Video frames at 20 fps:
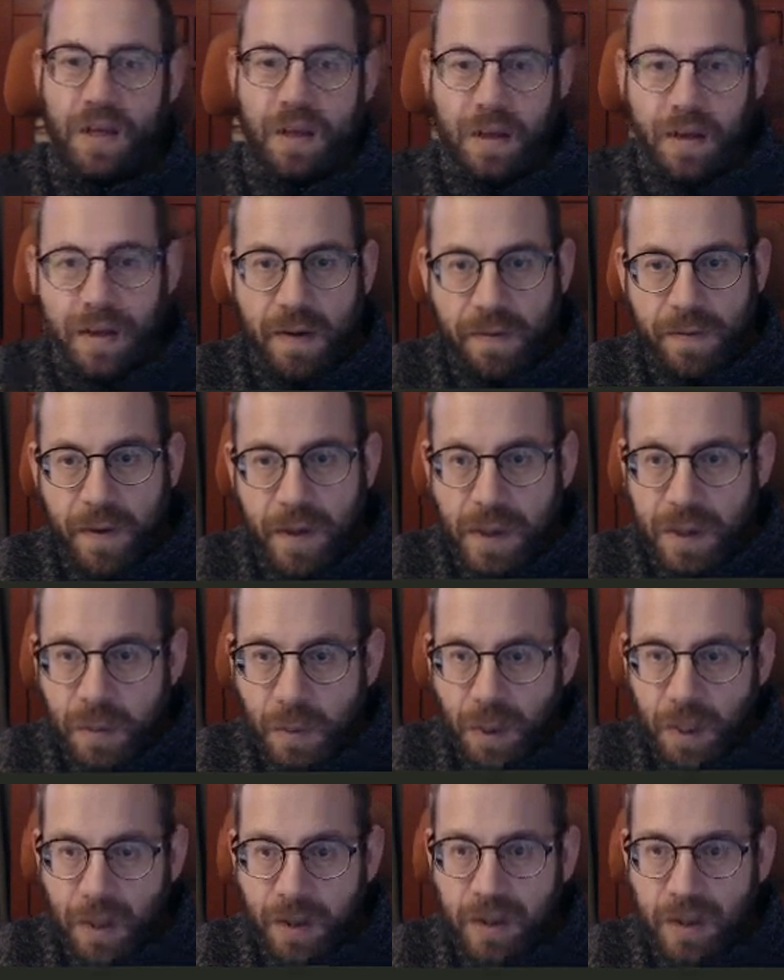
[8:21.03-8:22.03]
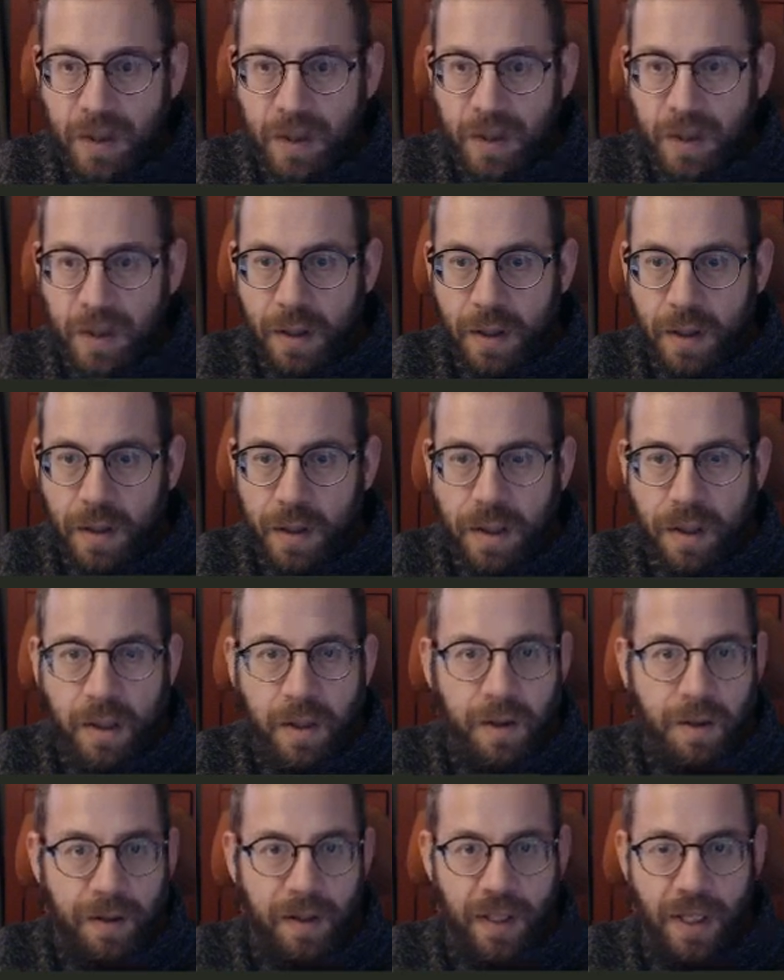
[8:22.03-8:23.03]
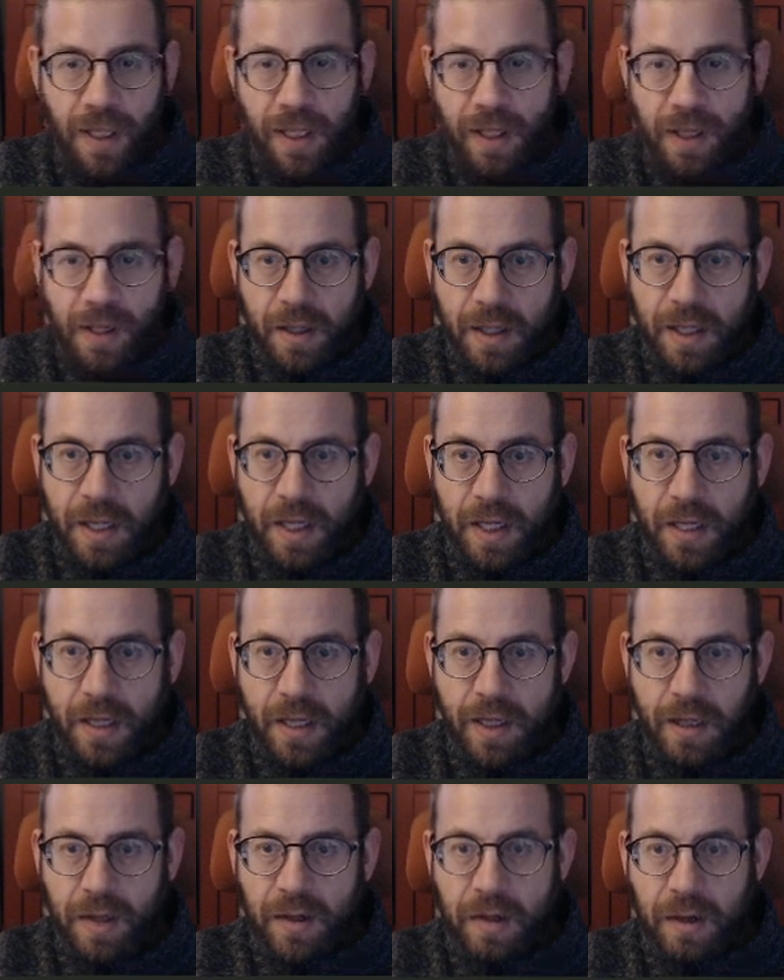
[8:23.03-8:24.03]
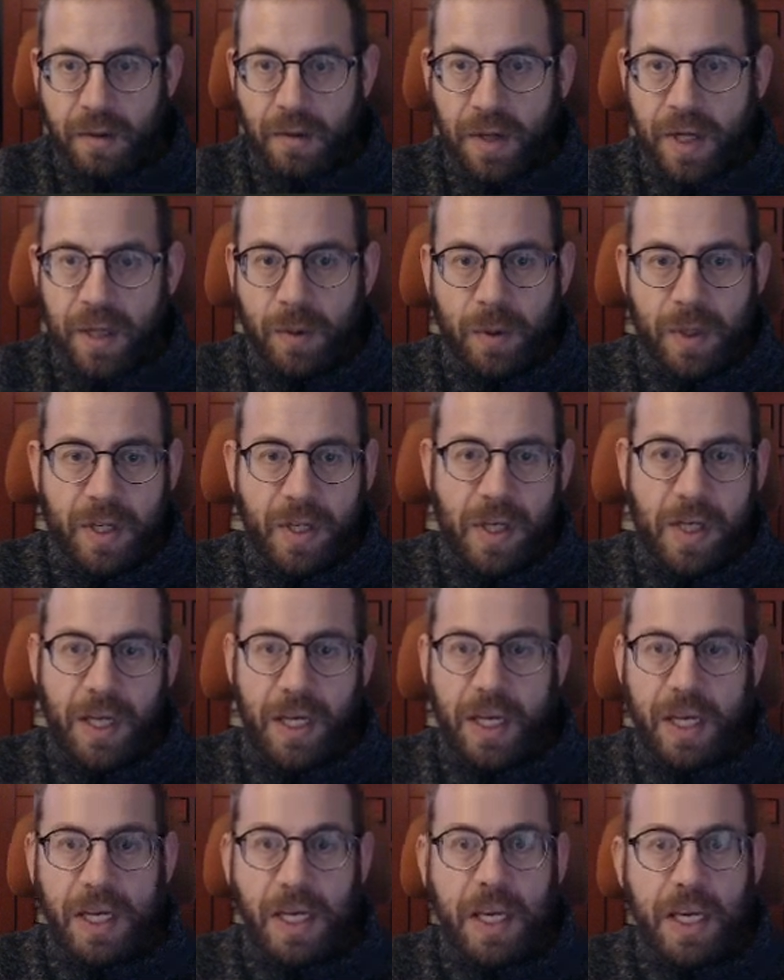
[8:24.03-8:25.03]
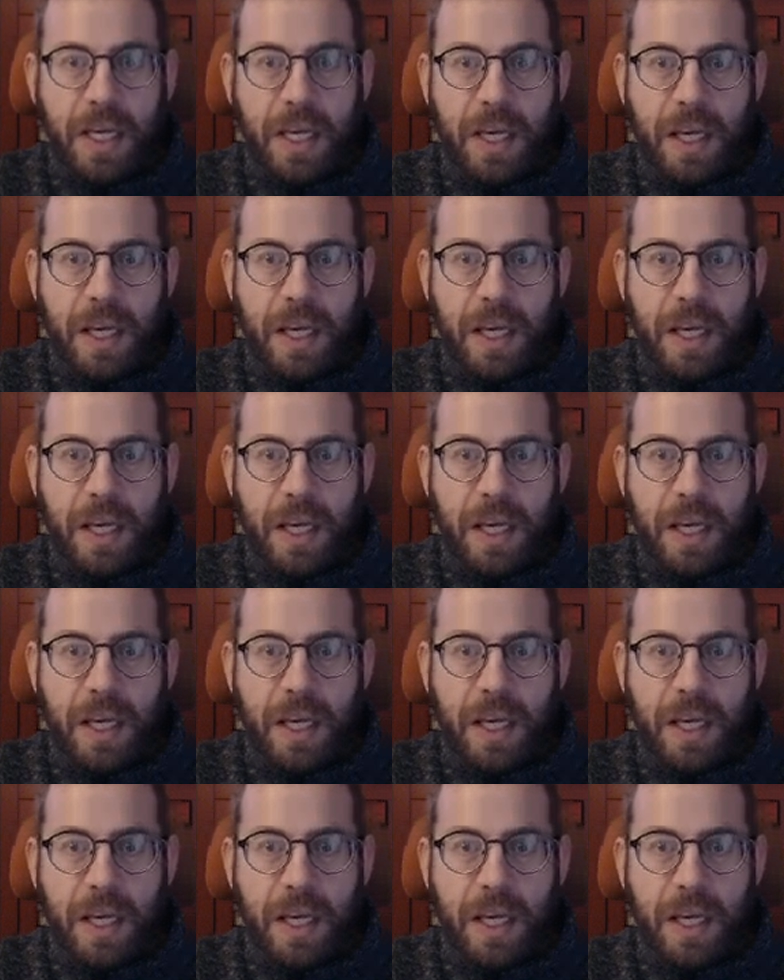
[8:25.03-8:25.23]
The first one contain an array with A,